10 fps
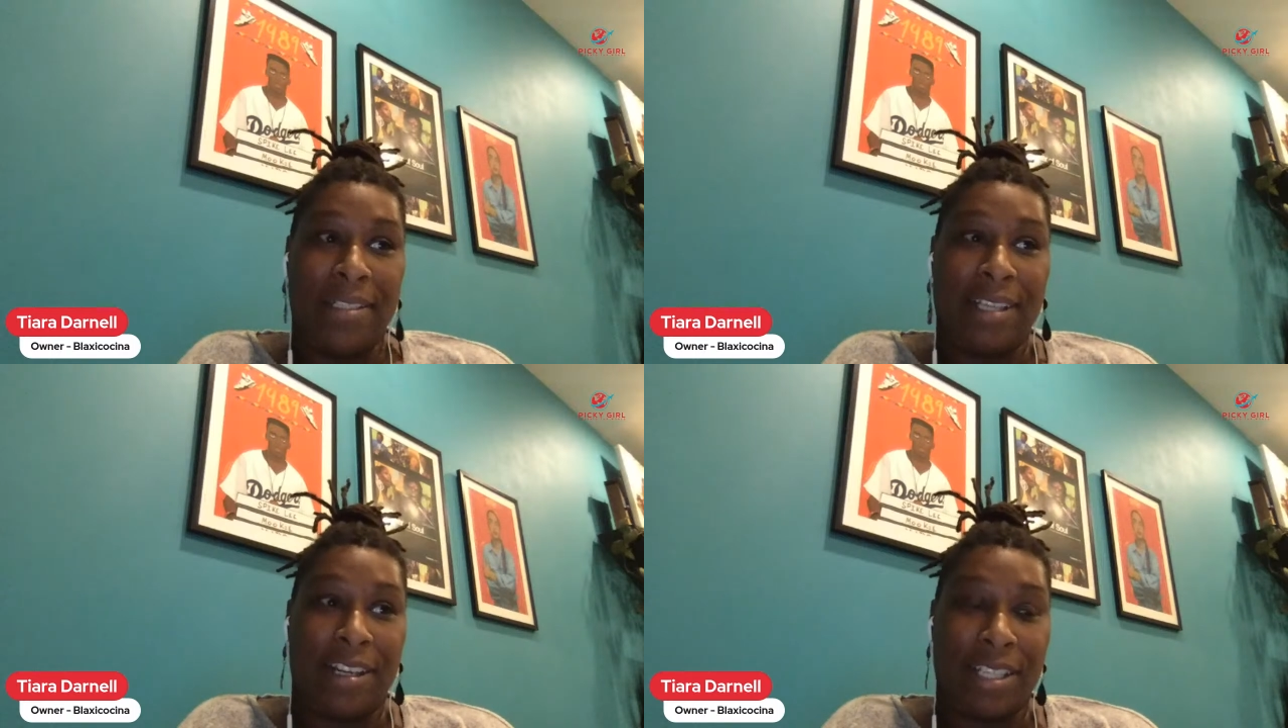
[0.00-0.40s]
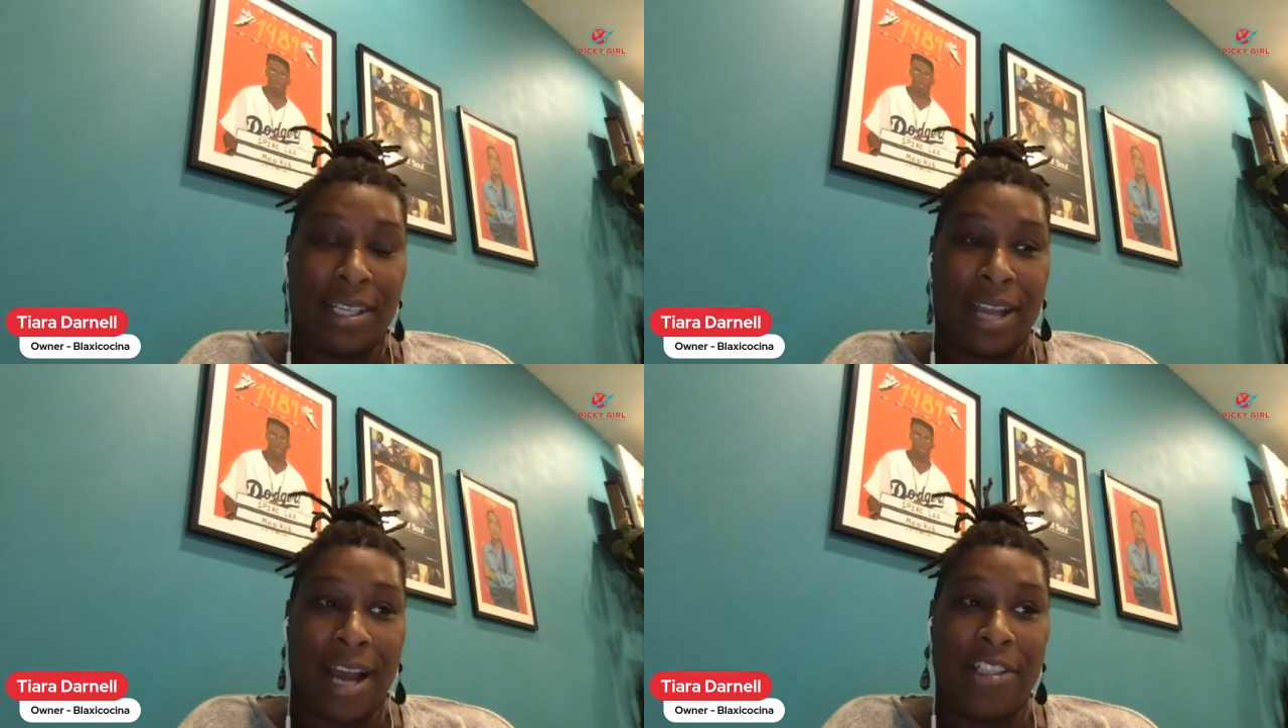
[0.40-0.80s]
there's
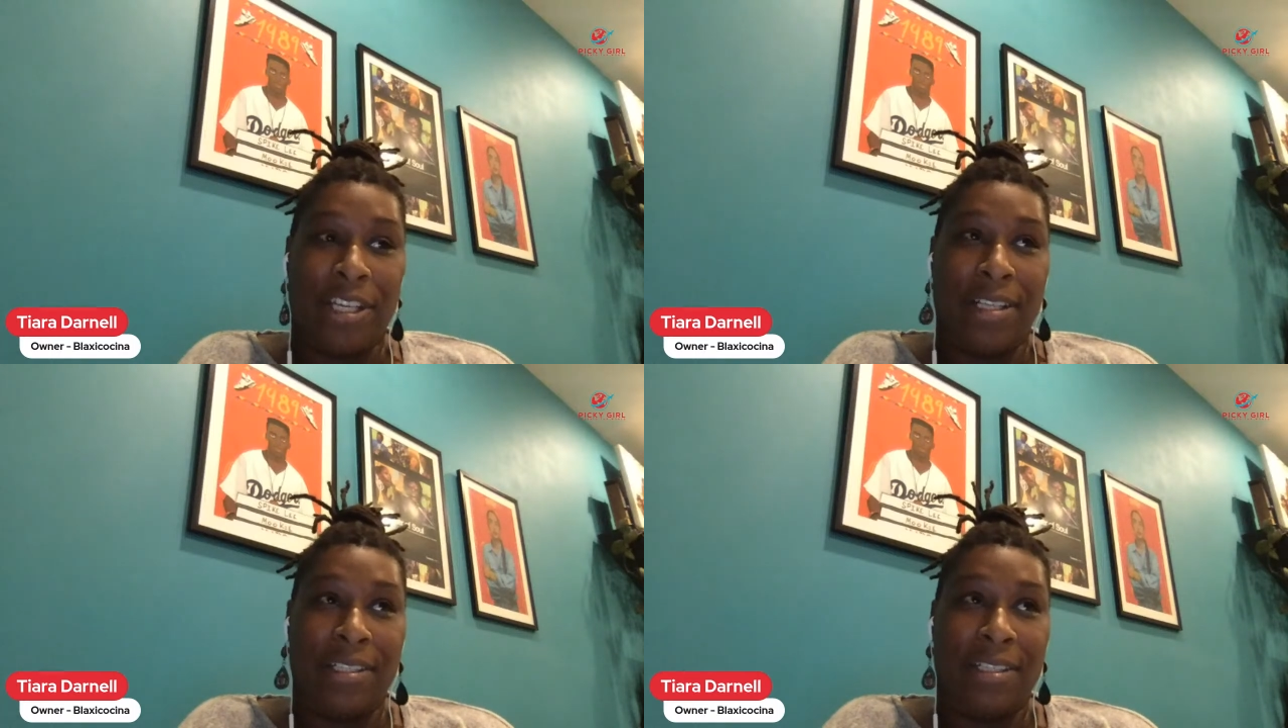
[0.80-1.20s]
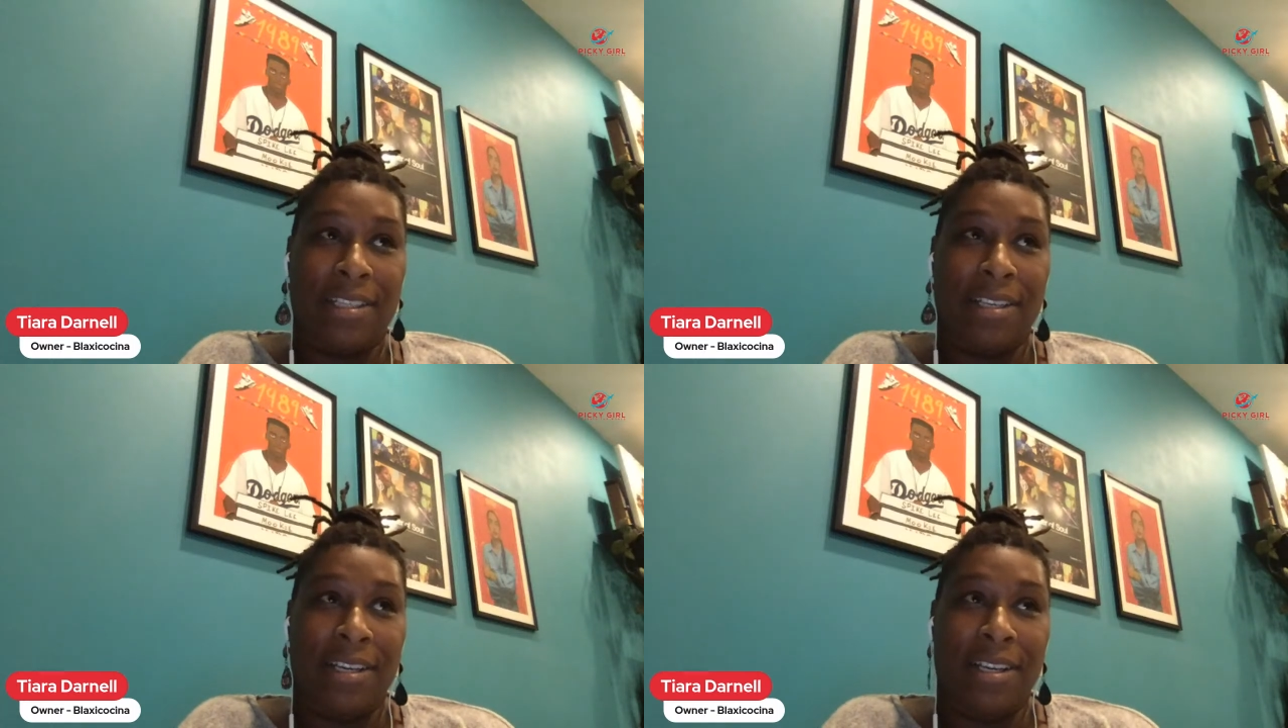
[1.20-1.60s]
not just
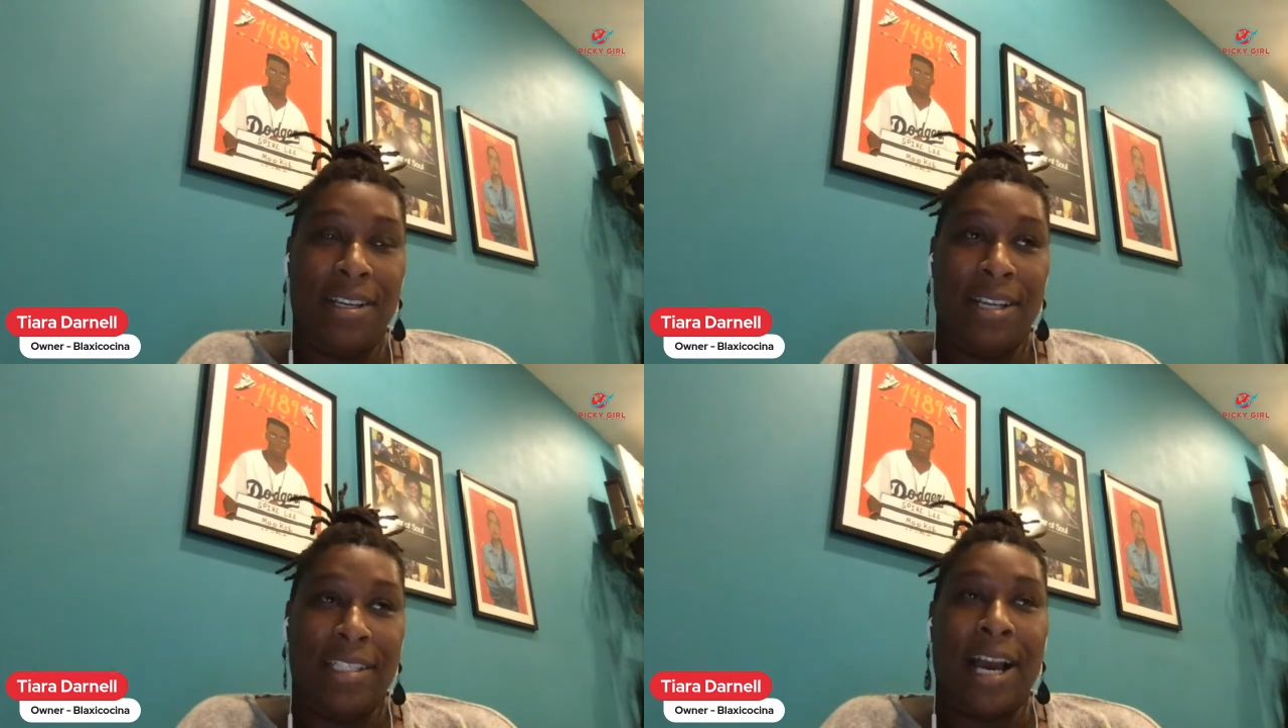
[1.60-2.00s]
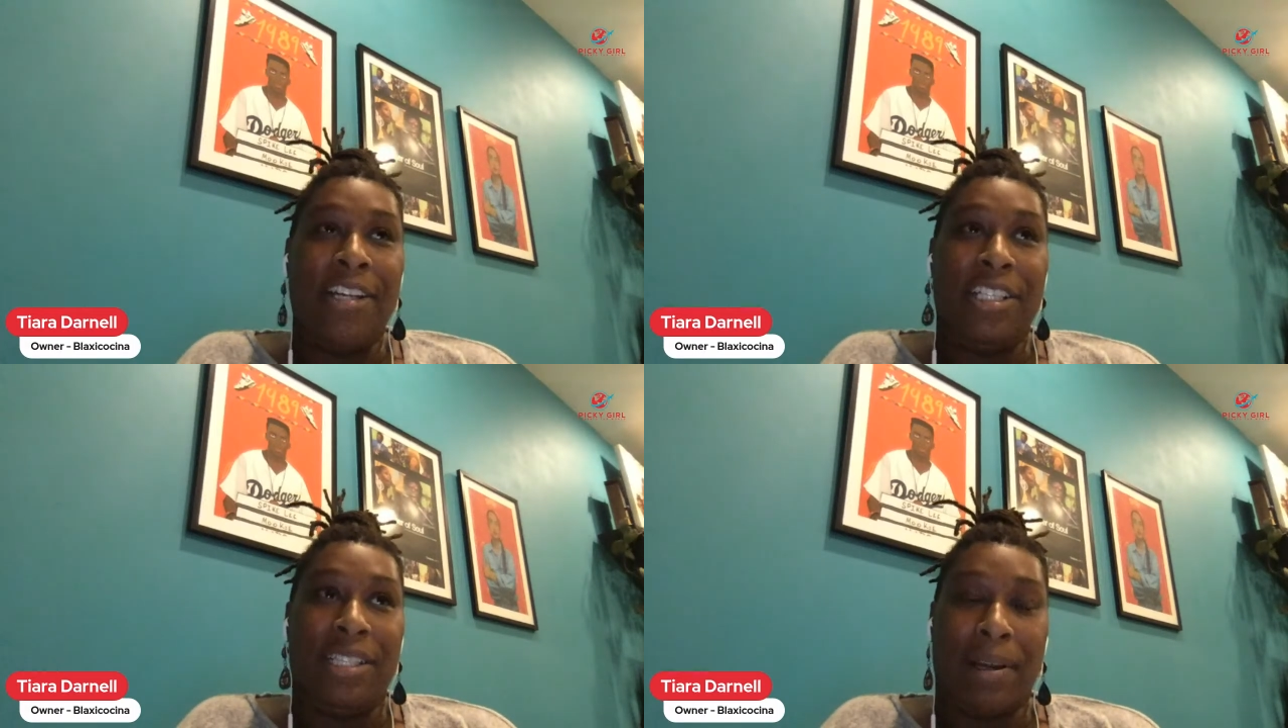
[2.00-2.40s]
it's not just